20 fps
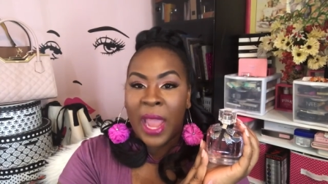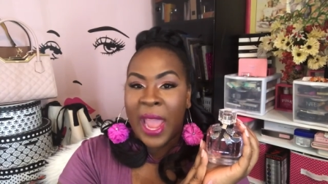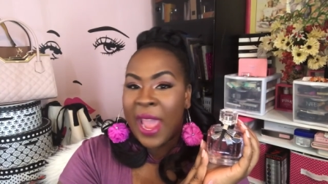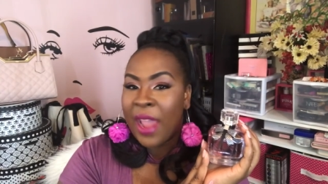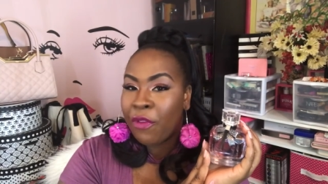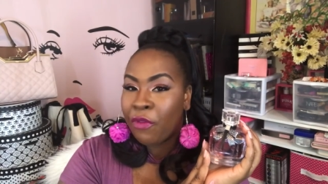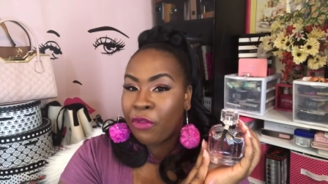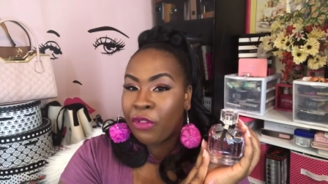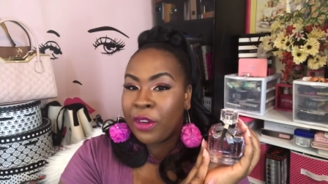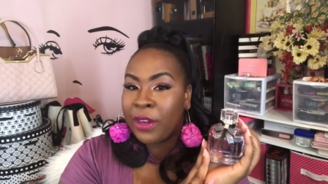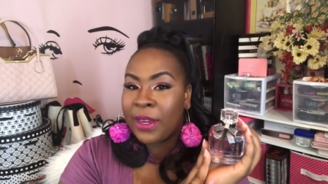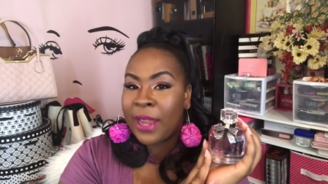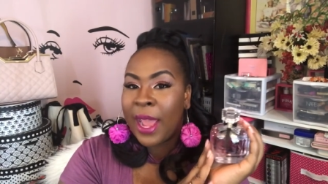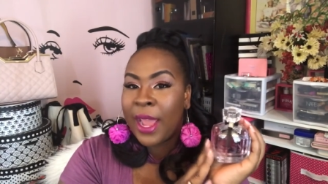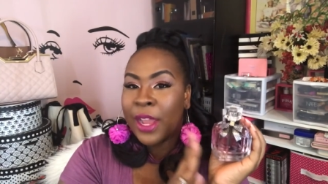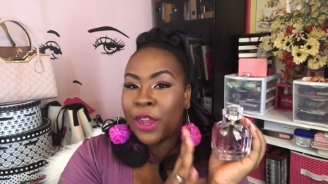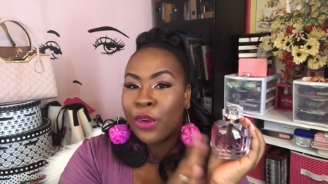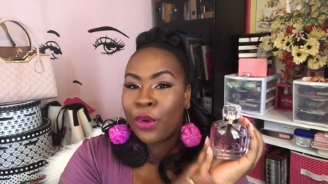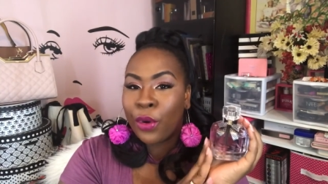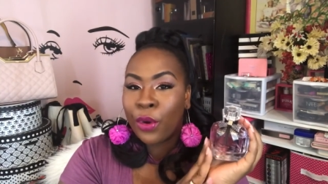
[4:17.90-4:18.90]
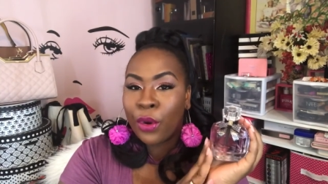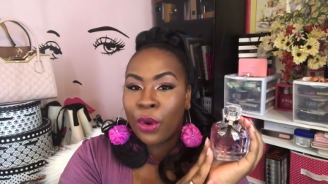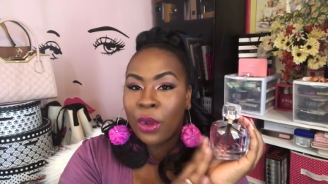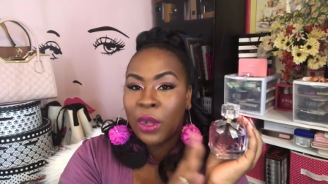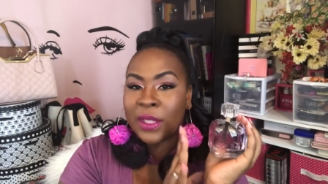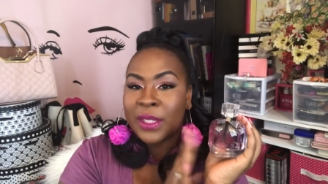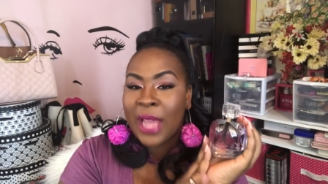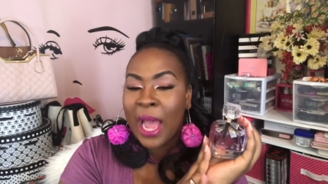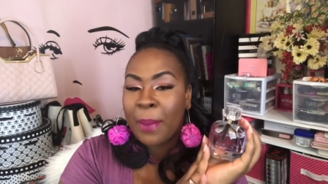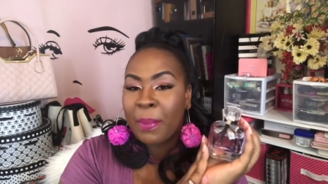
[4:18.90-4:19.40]
everyday
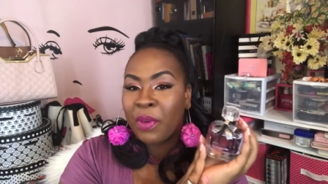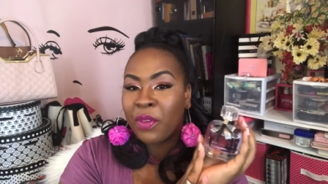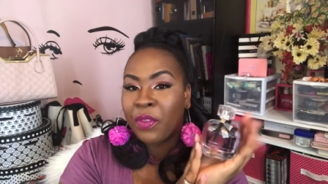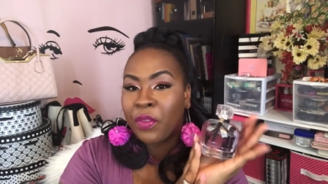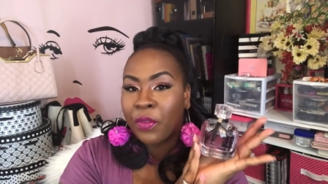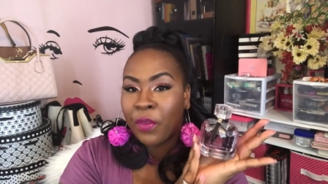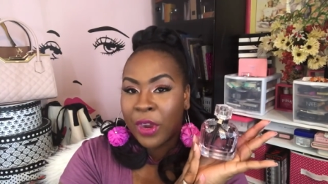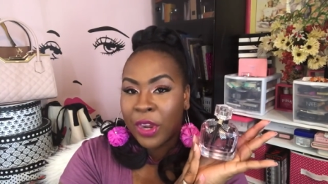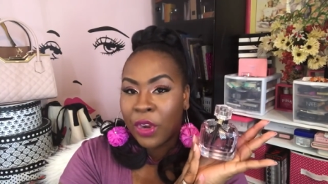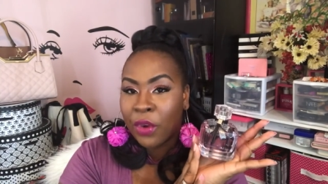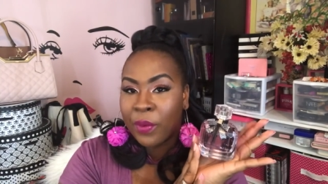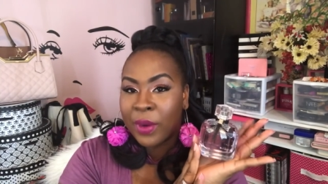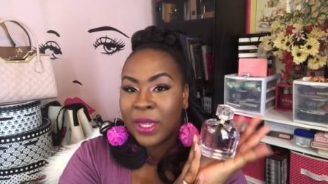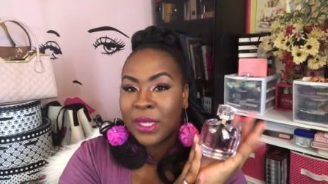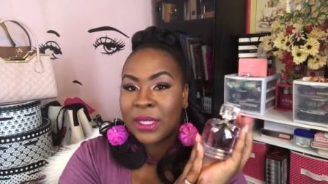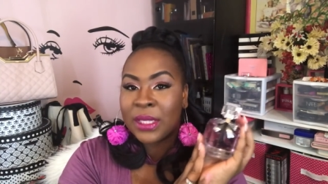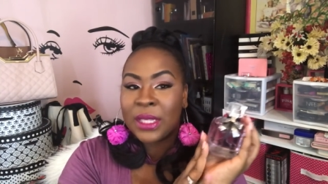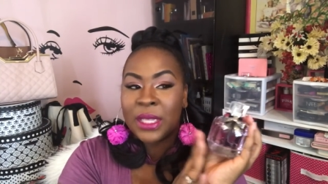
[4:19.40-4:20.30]
girl type of fragrance.